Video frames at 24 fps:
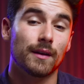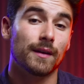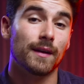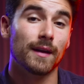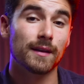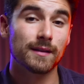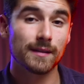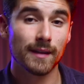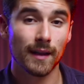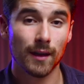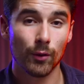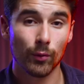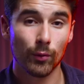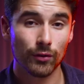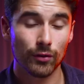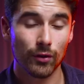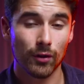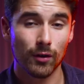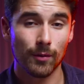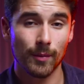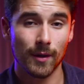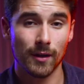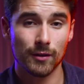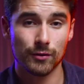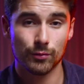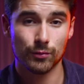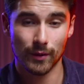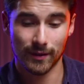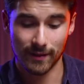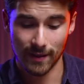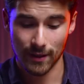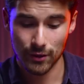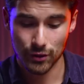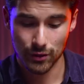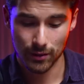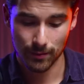Now, the next thing I want to talk about is
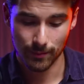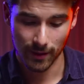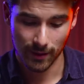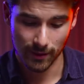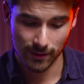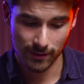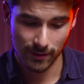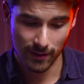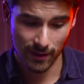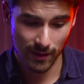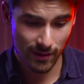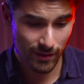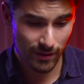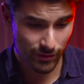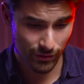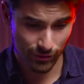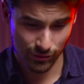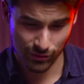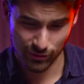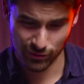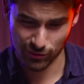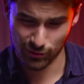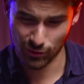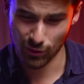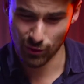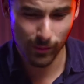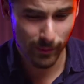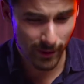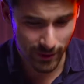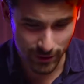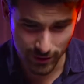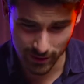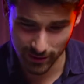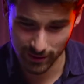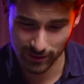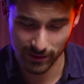retention, because it is so
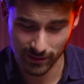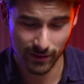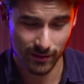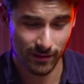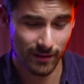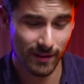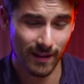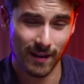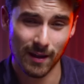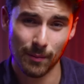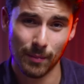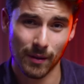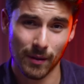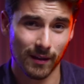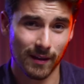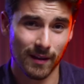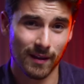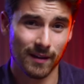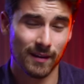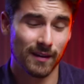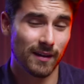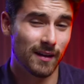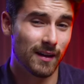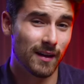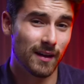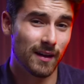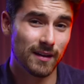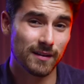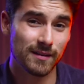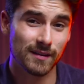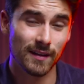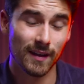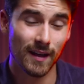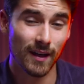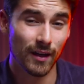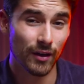much easier to keep a client than it
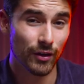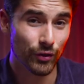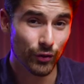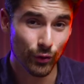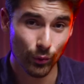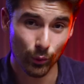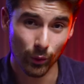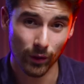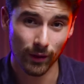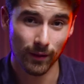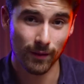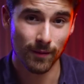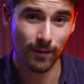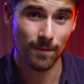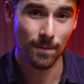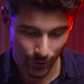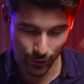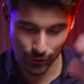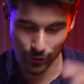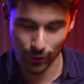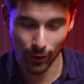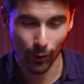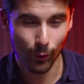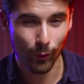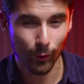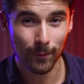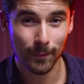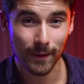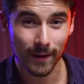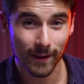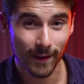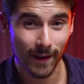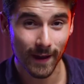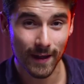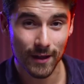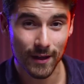is to get a new one. You don't want to
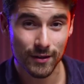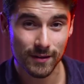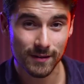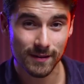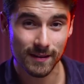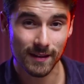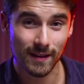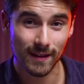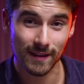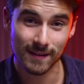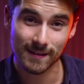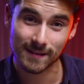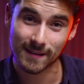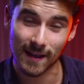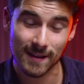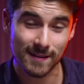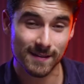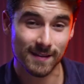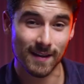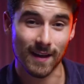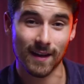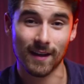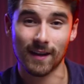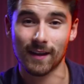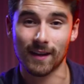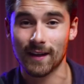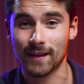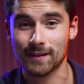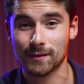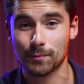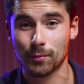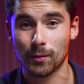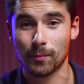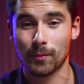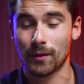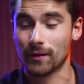be the agency that signs 10
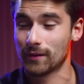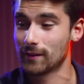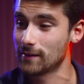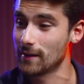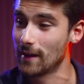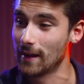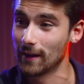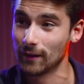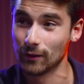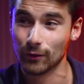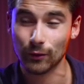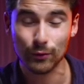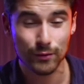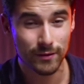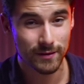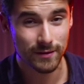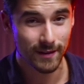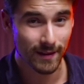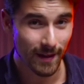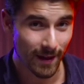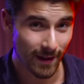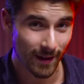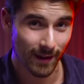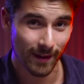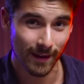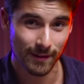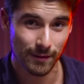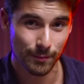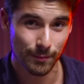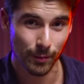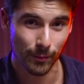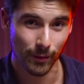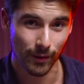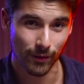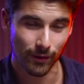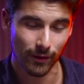clients per month and loses 10 clients
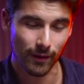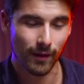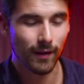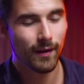per month.